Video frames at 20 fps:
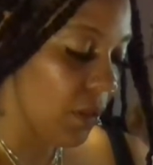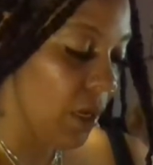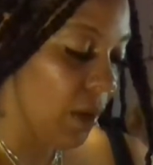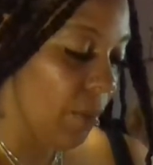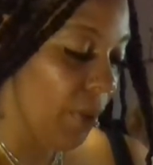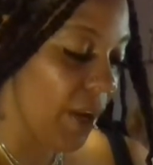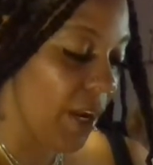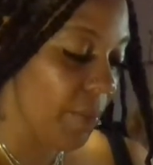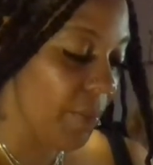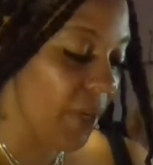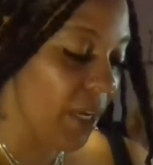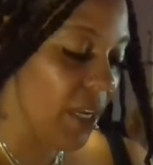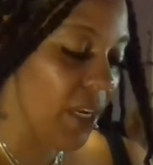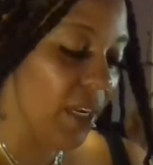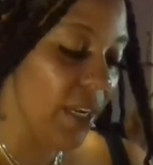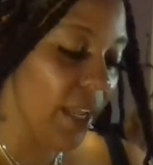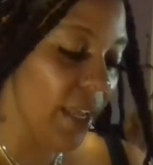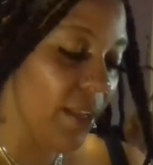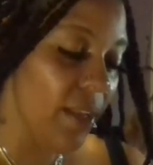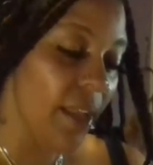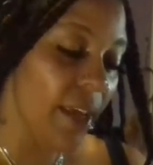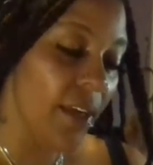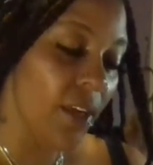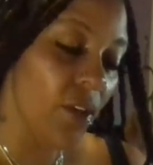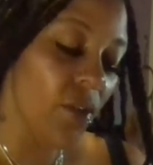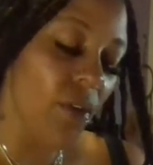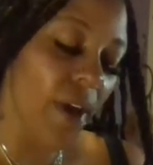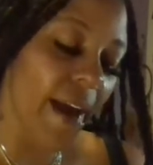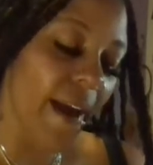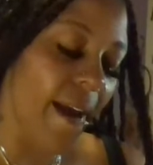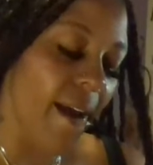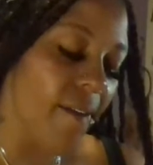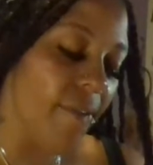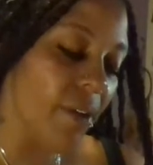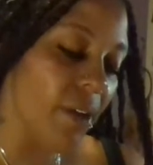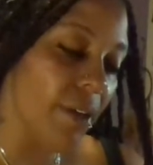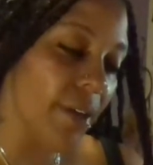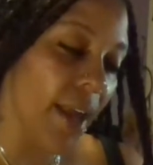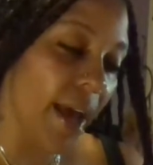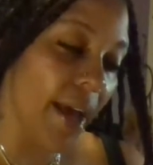But I'm getting that like you have
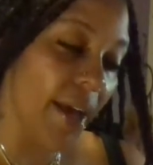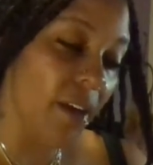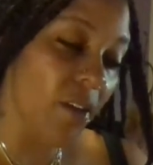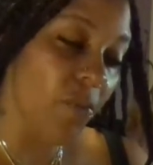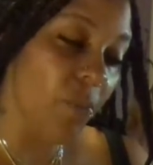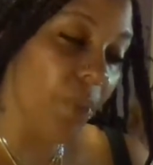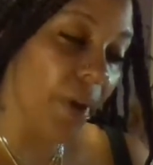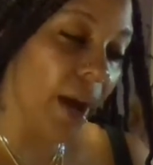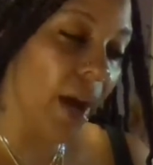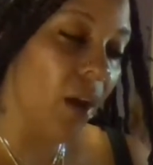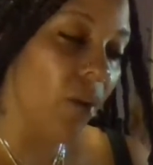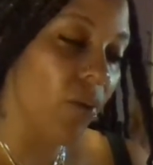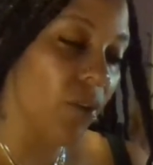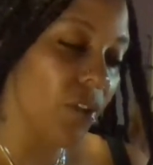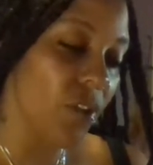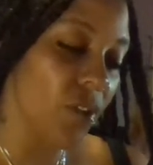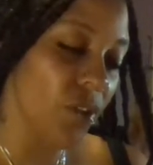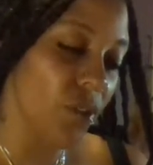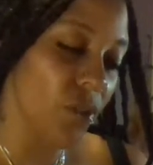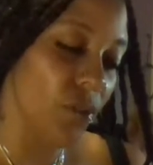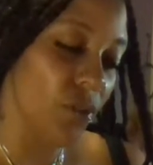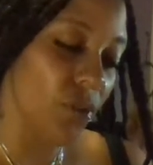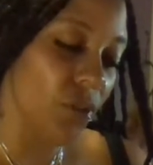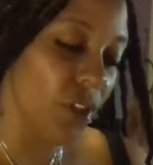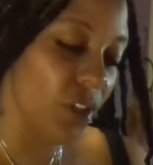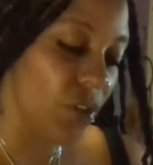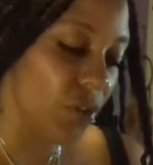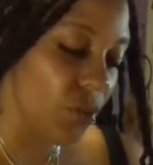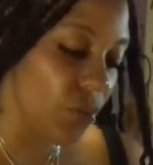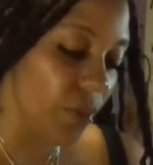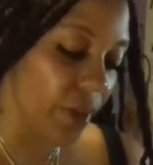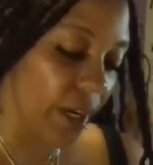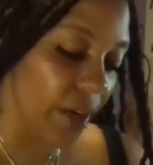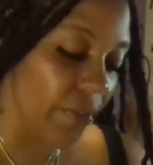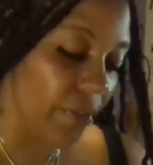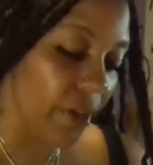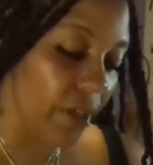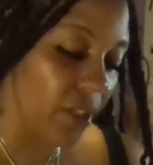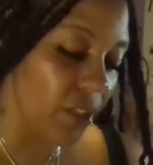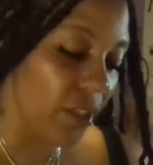a lot of power to you. You could do
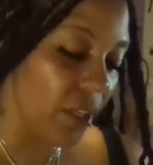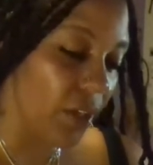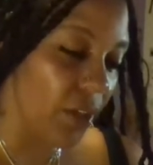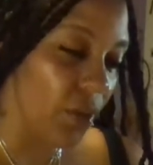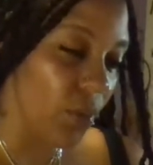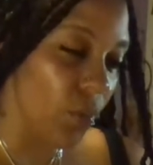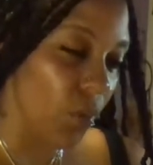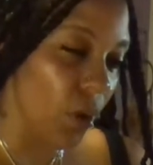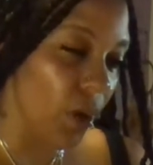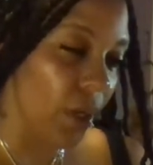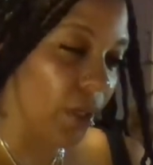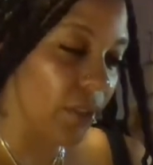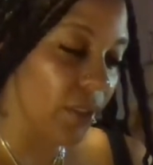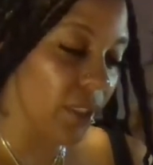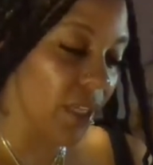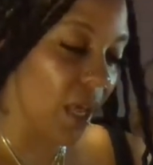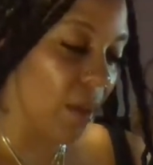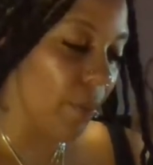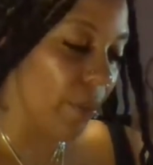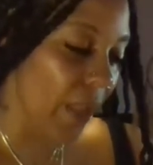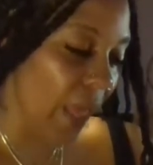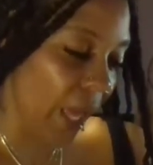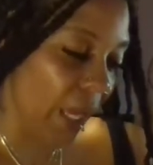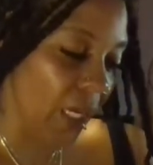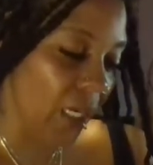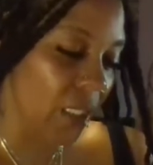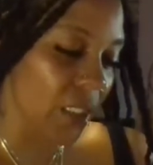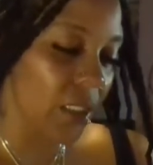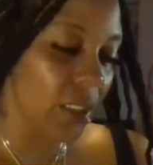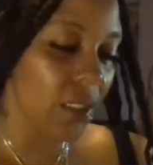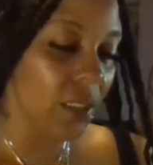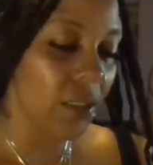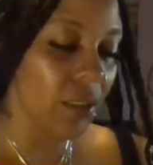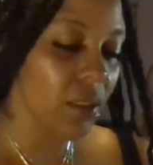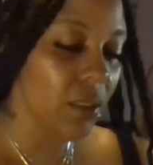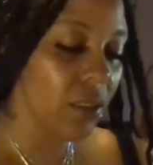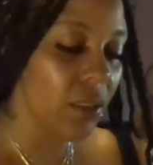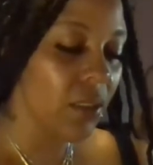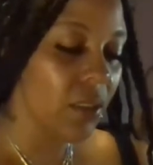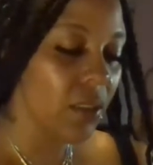whatever it is that you want. Stop playing.
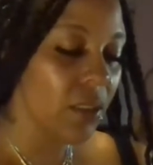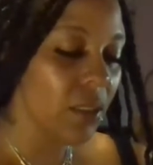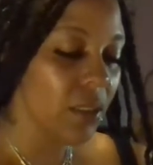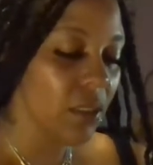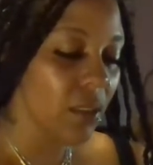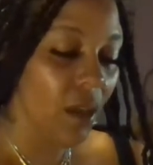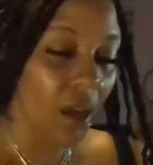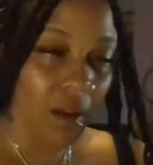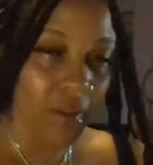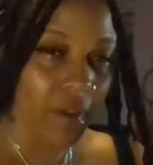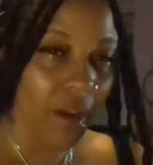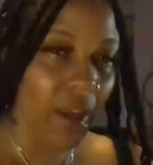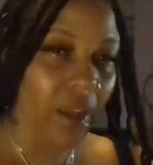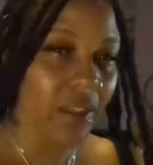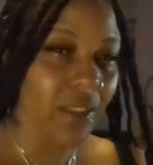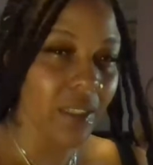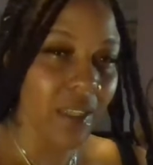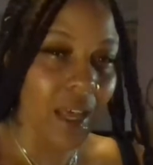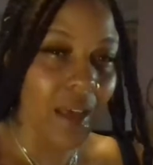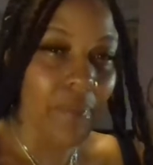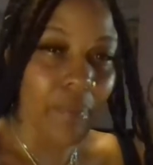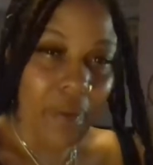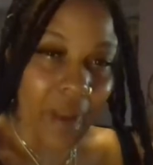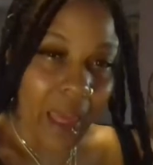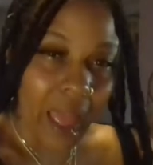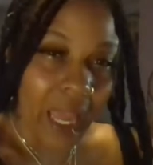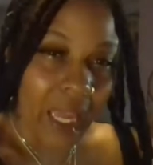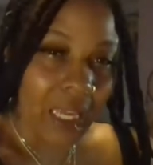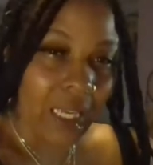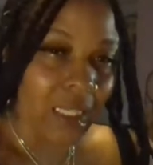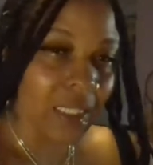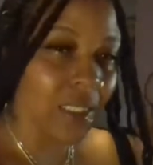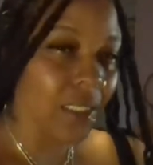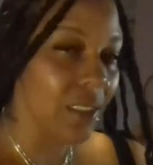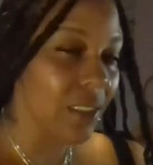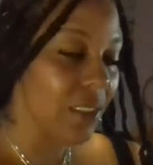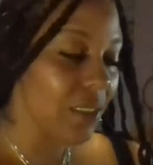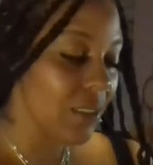All right? Stop playing.